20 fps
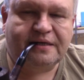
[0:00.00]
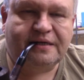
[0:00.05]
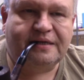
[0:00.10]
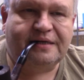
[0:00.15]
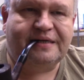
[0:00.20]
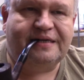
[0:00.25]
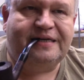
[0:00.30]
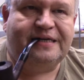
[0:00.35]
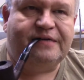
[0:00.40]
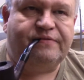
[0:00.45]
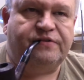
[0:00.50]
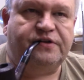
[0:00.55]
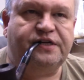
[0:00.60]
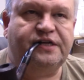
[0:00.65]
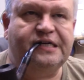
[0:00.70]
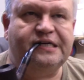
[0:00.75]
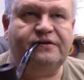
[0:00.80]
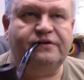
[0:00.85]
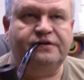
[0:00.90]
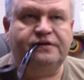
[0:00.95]
and never
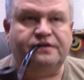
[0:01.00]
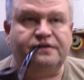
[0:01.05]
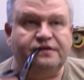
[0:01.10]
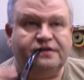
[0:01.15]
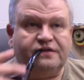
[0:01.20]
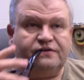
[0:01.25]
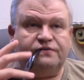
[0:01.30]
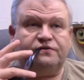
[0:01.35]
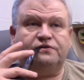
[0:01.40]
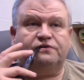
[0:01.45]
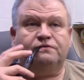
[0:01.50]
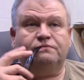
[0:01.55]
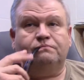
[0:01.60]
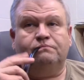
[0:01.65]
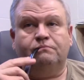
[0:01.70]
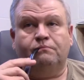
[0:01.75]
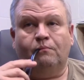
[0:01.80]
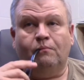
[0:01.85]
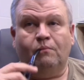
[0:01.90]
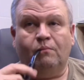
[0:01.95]
challenge ourselves,
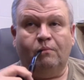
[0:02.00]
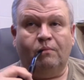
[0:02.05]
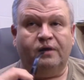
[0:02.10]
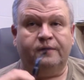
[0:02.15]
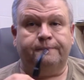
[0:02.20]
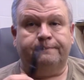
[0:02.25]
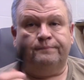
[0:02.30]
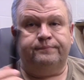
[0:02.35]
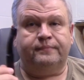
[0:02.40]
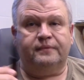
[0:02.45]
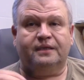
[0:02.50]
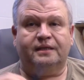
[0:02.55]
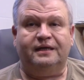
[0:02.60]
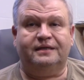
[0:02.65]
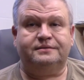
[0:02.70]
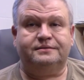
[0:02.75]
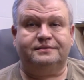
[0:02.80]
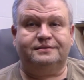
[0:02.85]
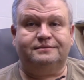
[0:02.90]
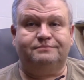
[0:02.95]

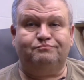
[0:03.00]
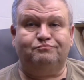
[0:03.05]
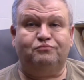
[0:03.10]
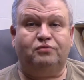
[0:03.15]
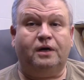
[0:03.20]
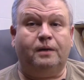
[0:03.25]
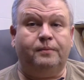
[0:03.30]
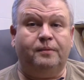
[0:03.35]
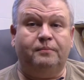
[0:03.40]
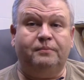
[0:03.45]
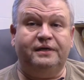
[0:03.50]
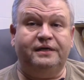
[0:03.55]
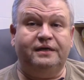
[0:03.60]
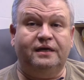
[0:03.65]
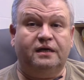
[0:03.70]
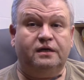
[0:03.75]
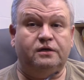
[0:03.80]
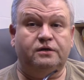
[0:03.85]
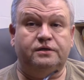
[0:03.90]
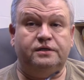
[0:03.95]
that's probably
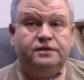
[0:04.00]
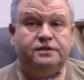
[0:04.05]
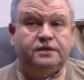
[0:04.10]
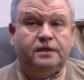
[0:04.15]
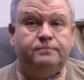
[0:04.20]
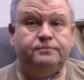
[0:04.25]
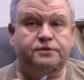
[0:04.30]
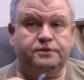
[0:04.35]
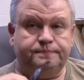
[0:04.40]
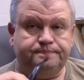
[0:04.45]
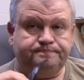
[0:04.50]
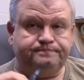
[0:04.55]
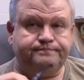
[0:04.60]
not a good assumption.